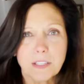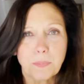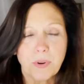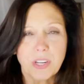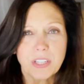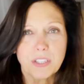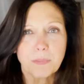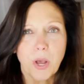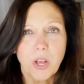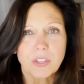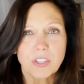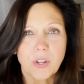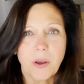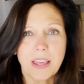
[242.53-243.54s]
is pretty small,
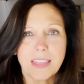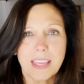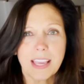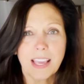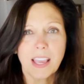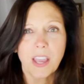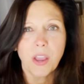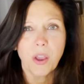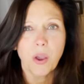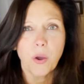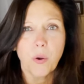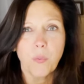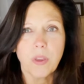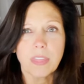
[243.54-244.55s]
so I think
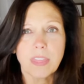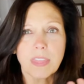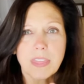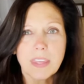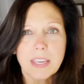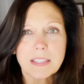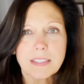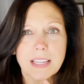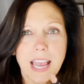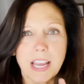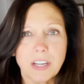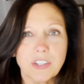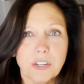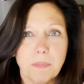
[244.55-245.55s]
with this,
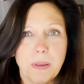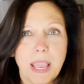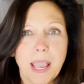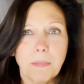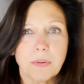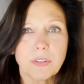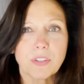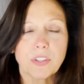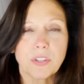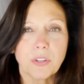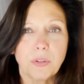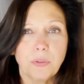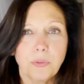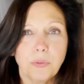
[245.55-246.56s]
I should be able
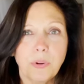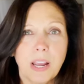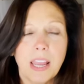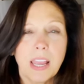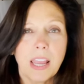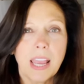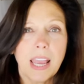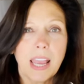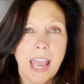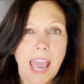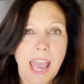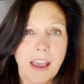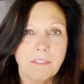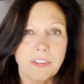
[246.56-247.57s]
to
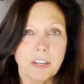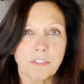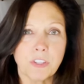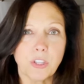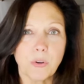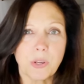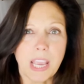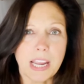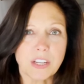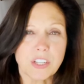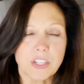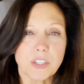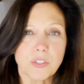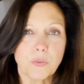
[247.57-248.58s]
have different
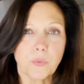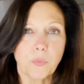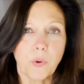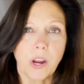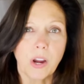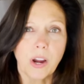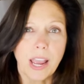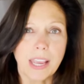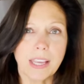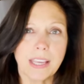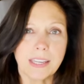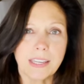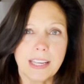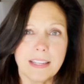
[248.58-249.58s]
locations where I
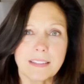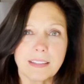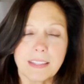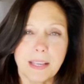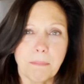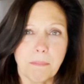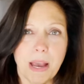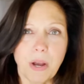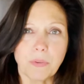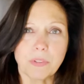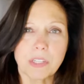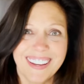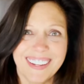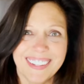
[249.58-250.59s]
can easily
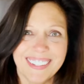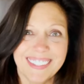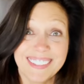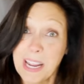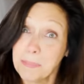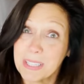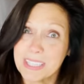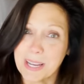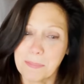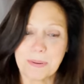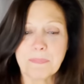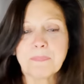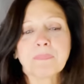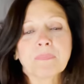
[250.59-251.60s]
mount a tabletop.
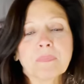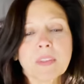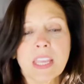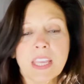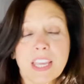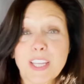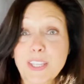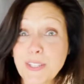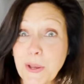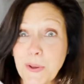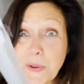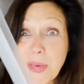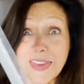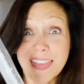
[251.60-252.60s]
So
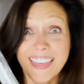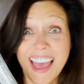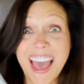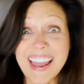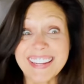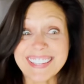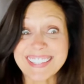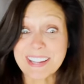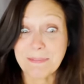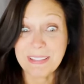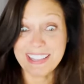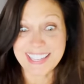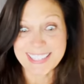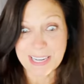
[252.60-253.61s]
that is
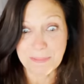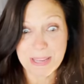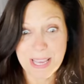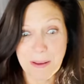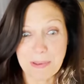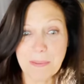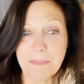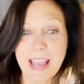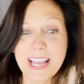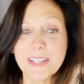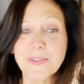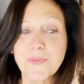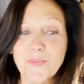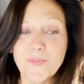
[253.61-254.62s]
something that's gonna be coming up
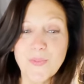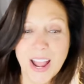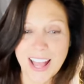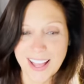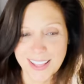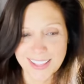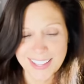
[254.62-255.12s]
as well.